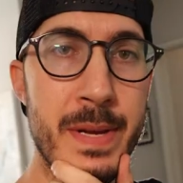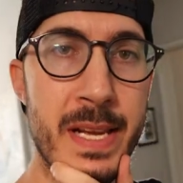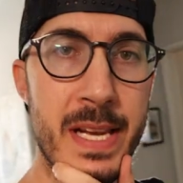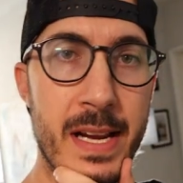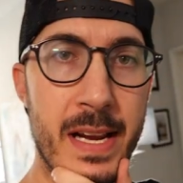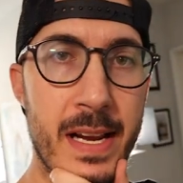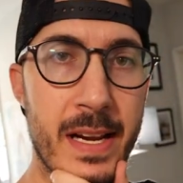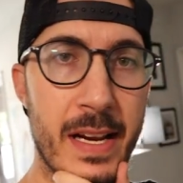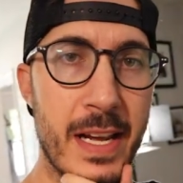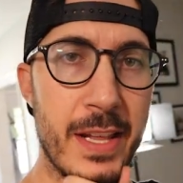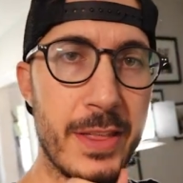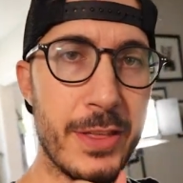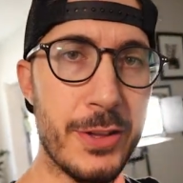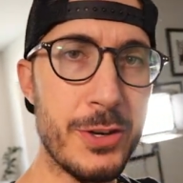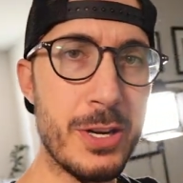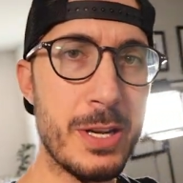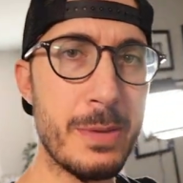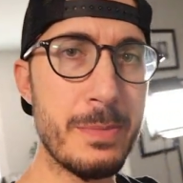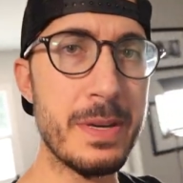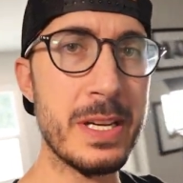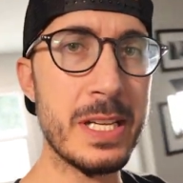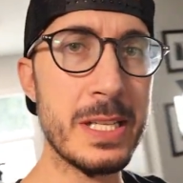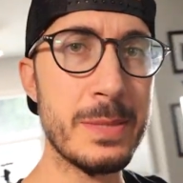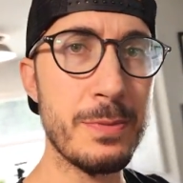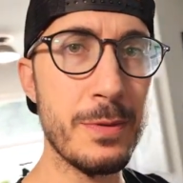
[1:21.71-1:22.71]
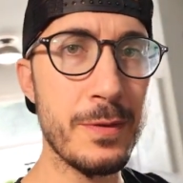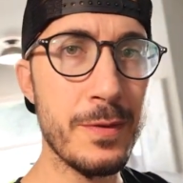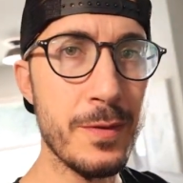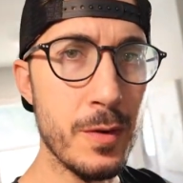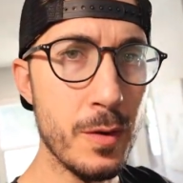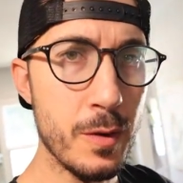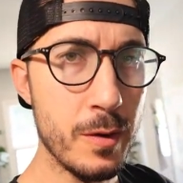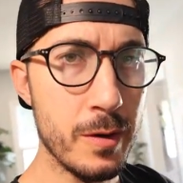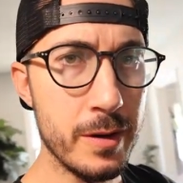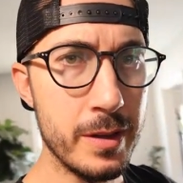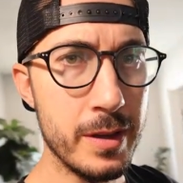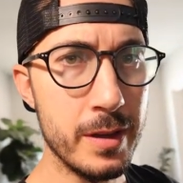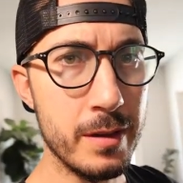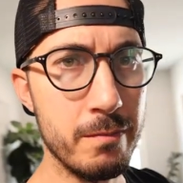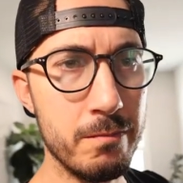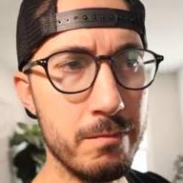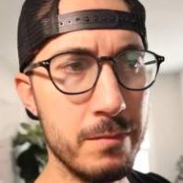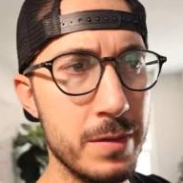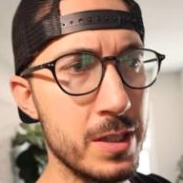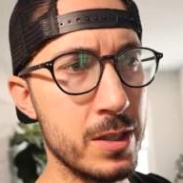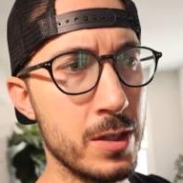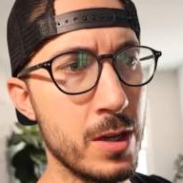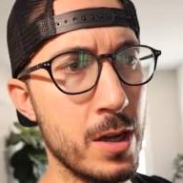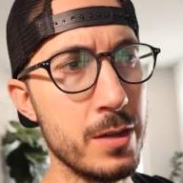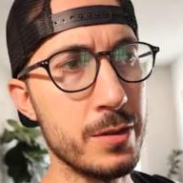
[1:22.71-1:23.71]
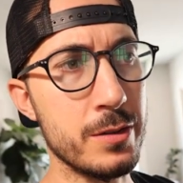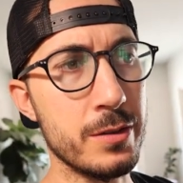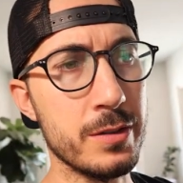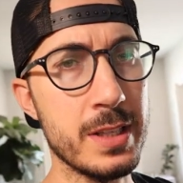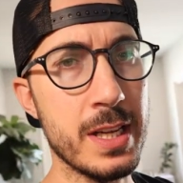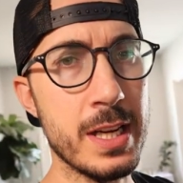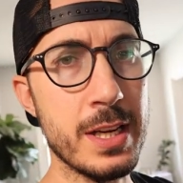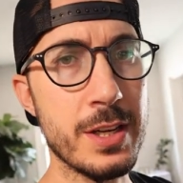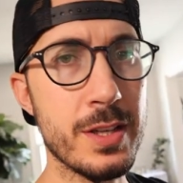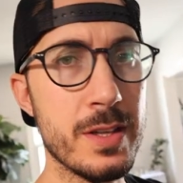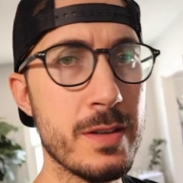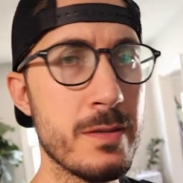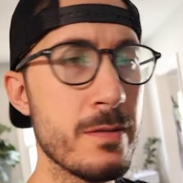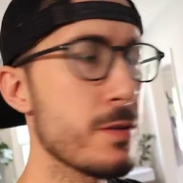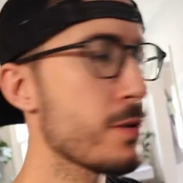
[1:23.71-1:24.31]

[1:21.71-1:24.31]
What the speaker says: Being I got 30 minutes before this consultation,